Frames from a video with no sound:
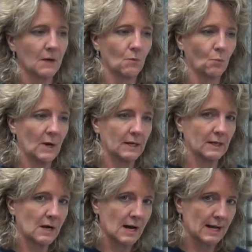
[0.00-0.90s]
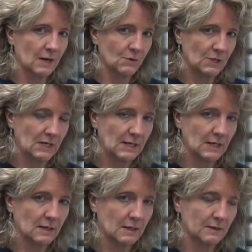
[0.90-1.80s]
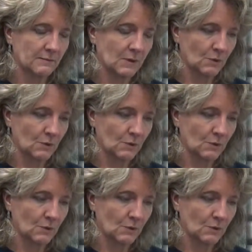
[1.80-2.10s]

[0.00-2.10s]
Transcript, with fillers: When a coyote um,